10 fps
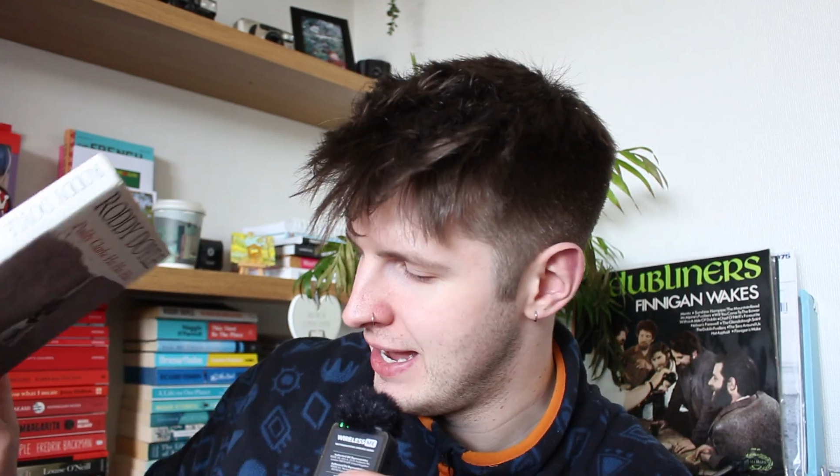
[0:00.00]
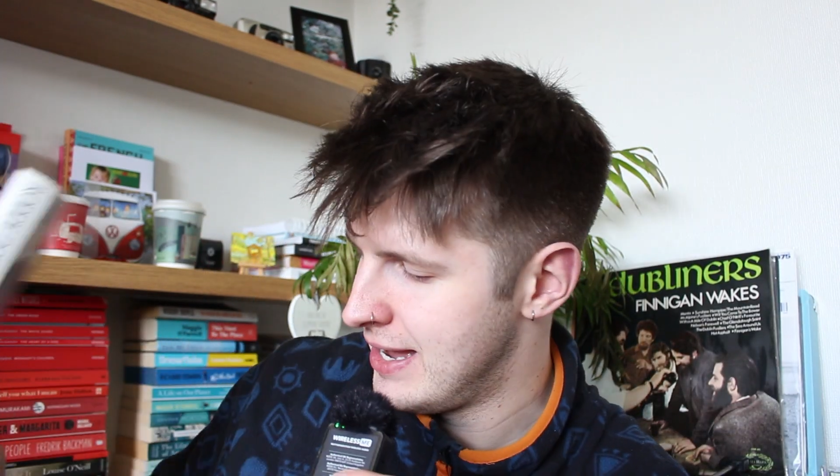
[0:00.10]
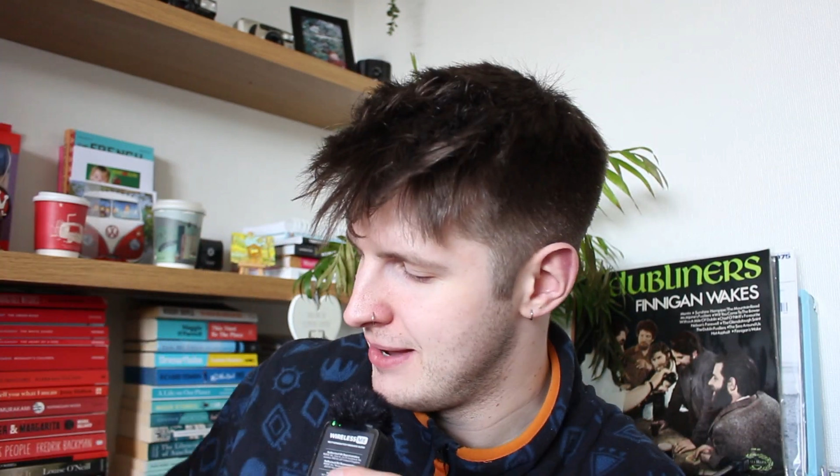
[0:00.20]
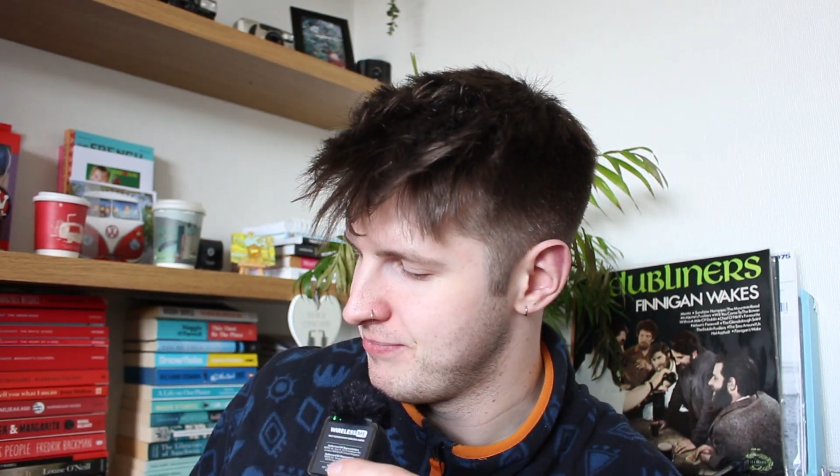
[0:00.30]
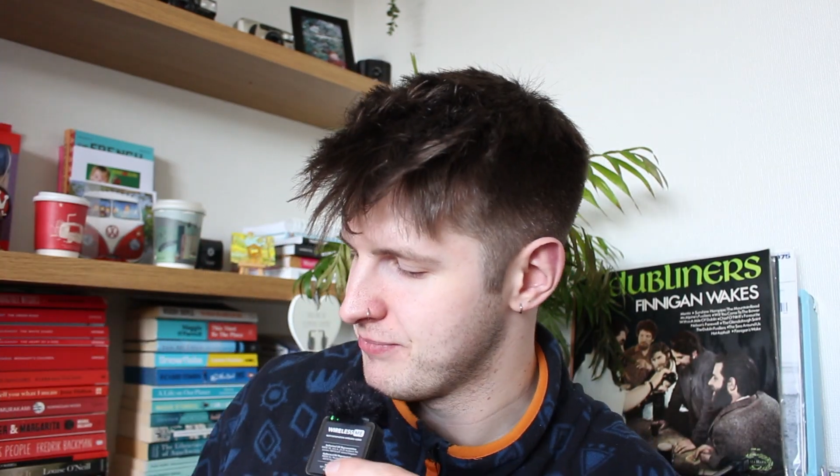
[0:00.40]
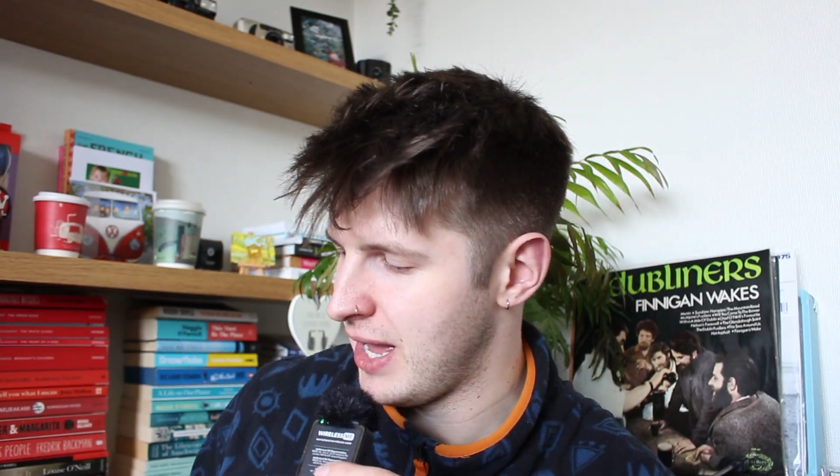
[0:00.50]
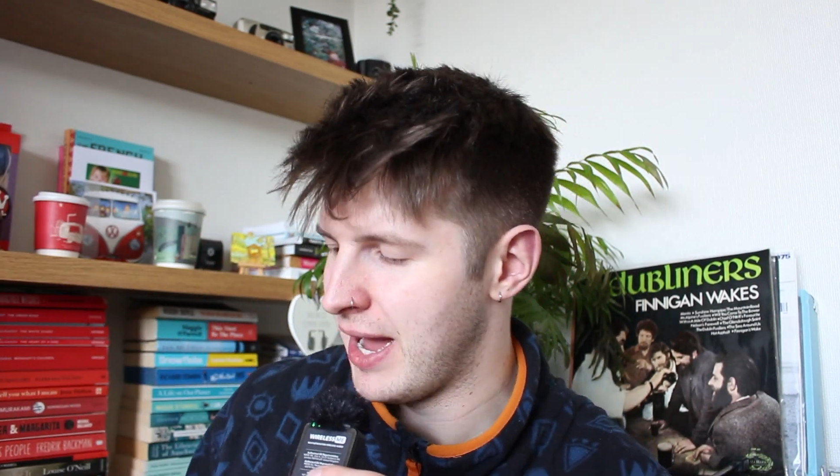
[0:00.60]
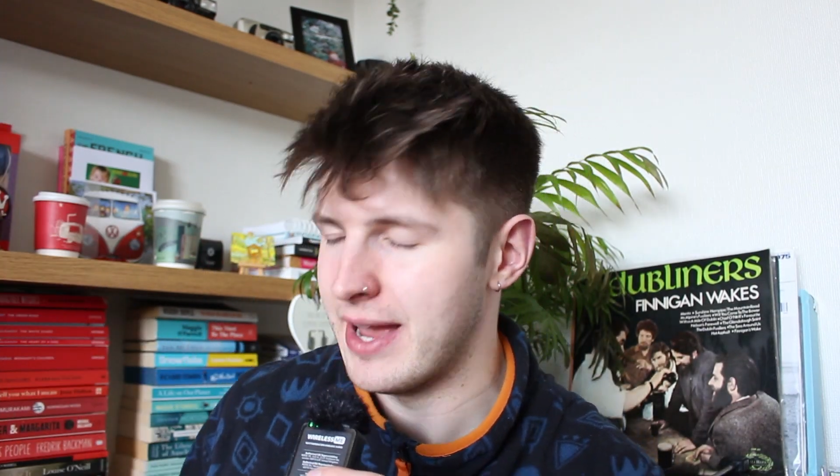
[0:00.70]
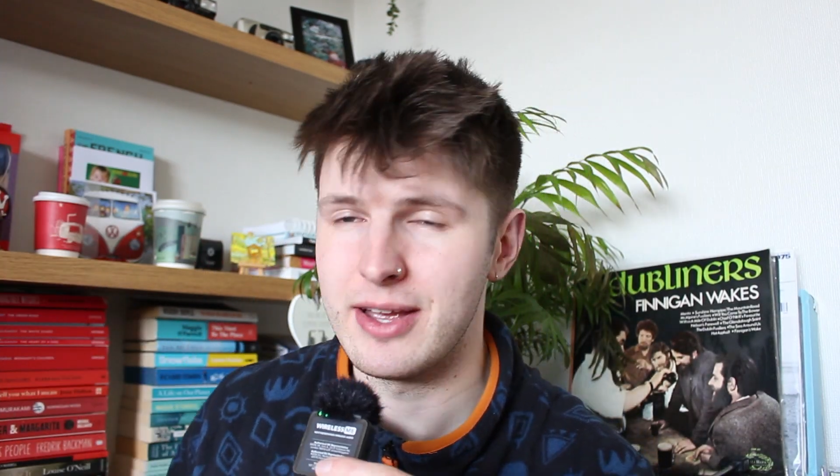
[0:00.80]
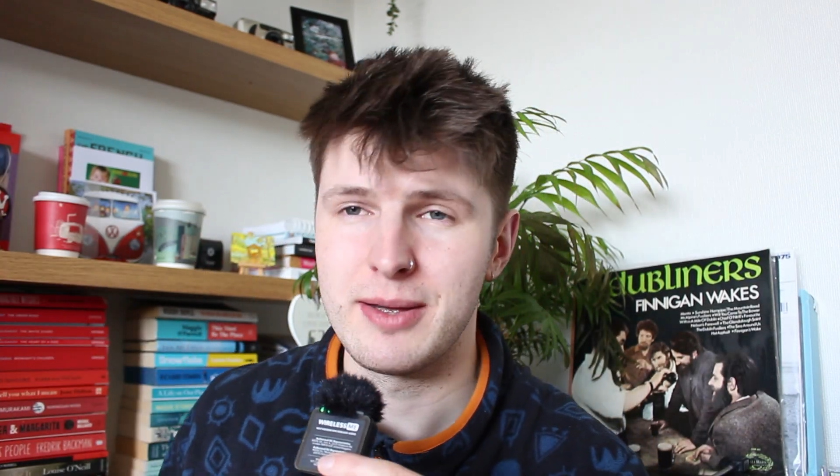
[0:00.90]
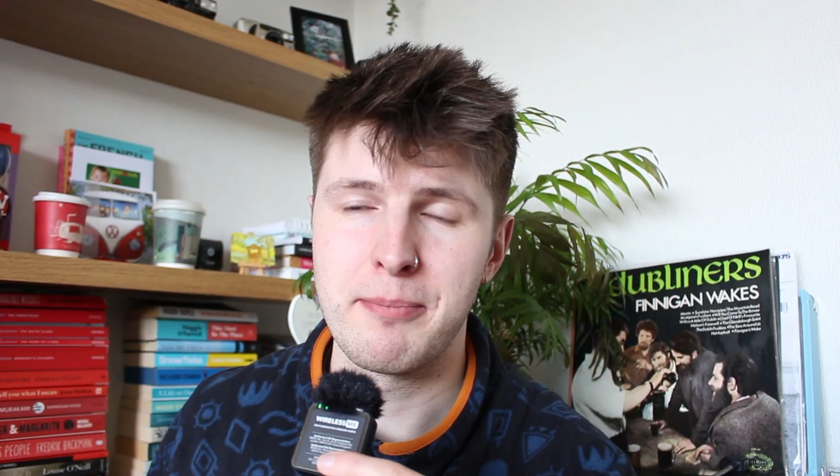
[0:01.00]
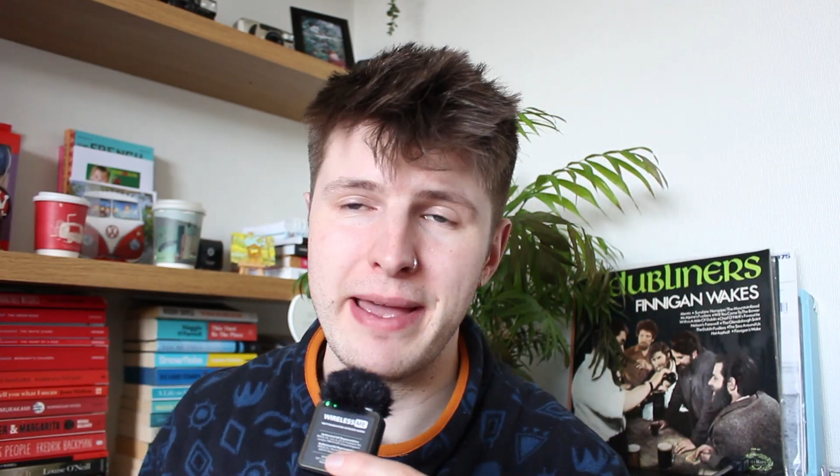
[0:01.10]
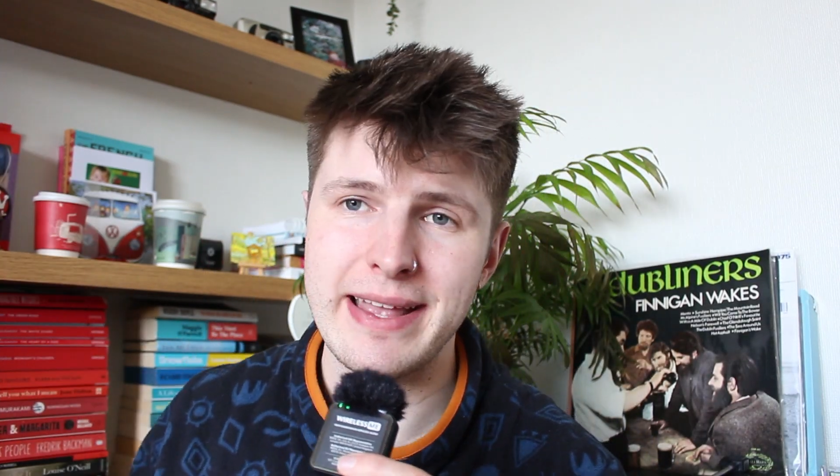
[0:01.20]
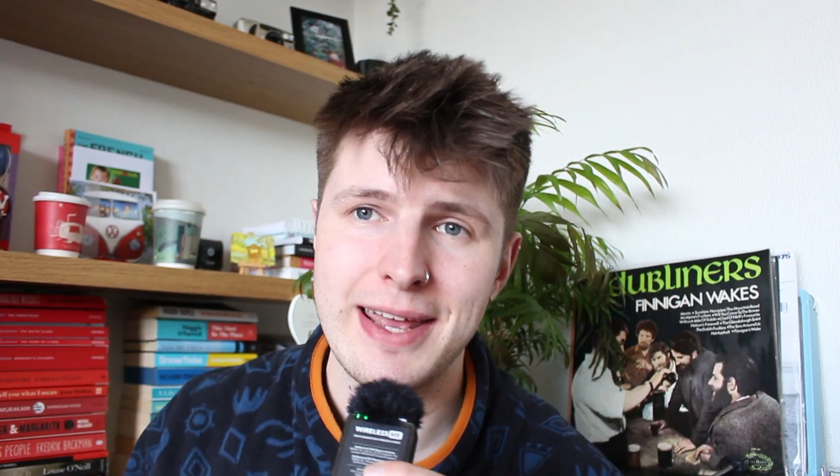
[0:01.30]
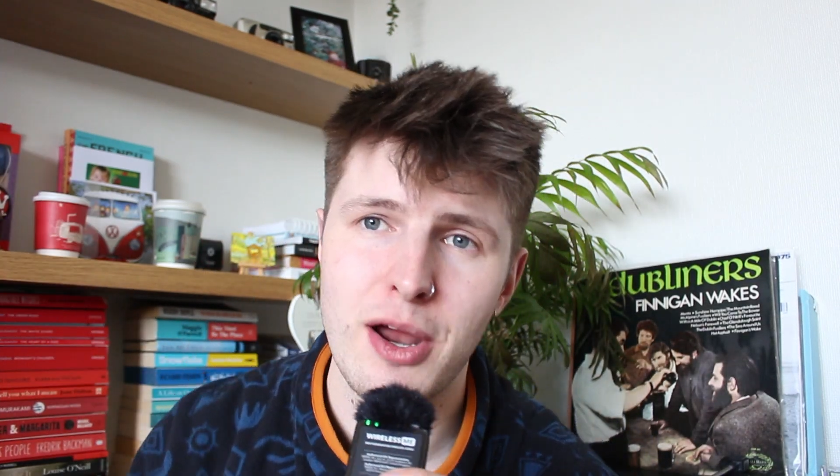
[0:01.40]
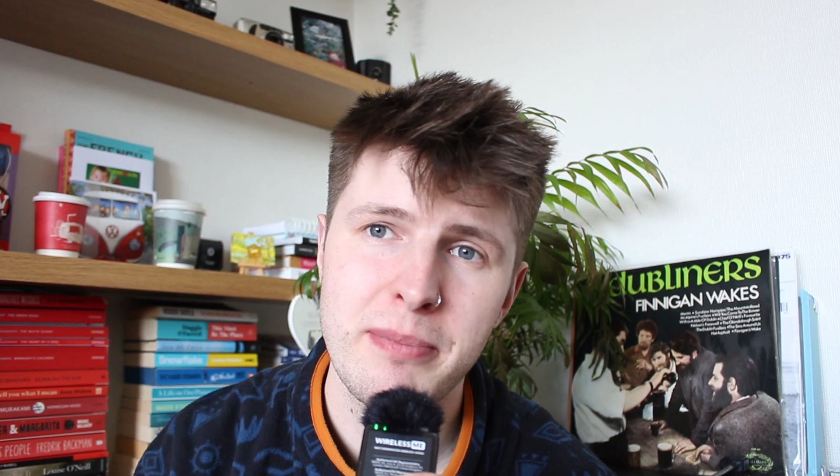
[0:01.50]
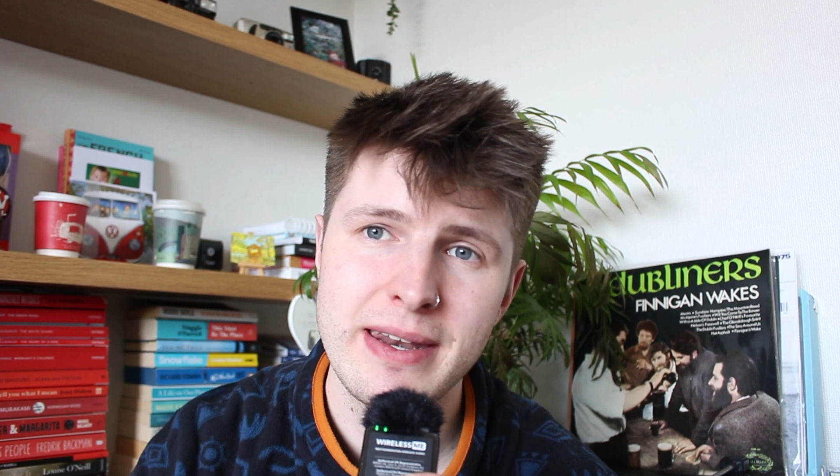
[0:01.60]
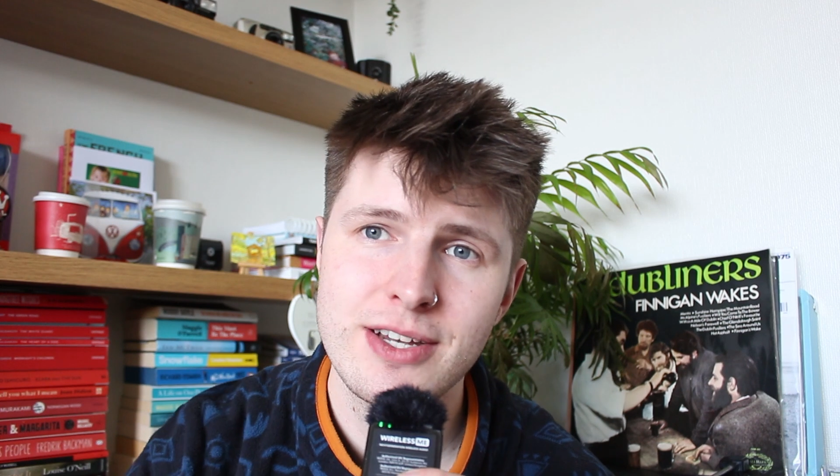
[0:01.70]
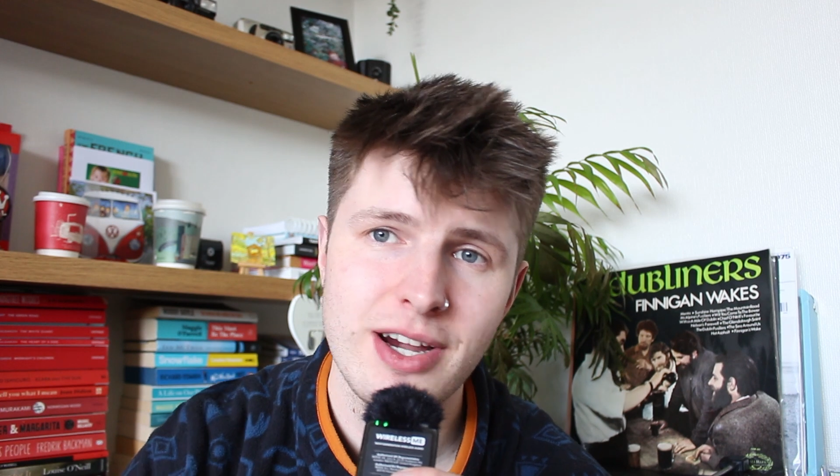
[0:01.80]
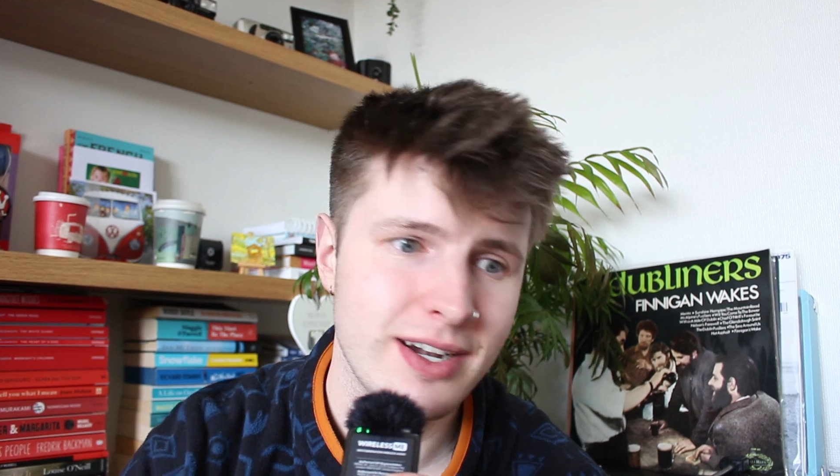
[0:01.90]
I picked that up
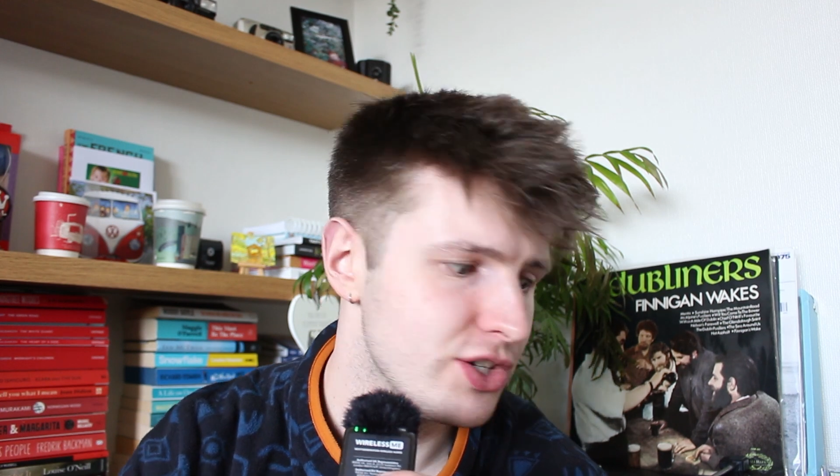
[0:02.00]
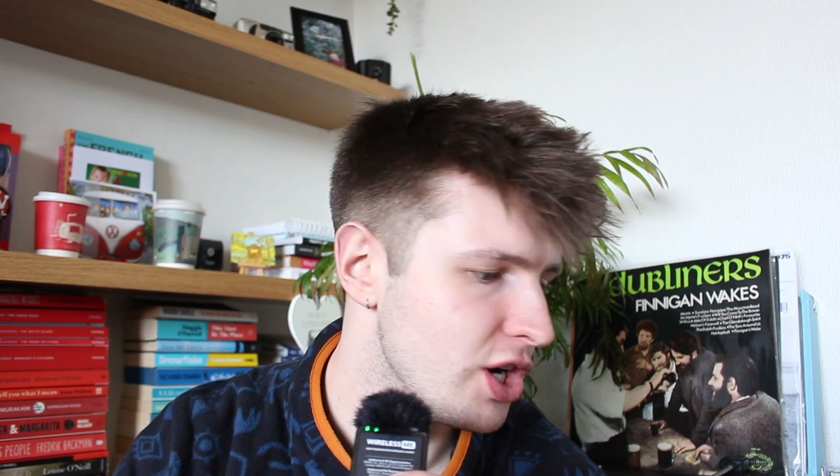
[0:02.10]
in a charity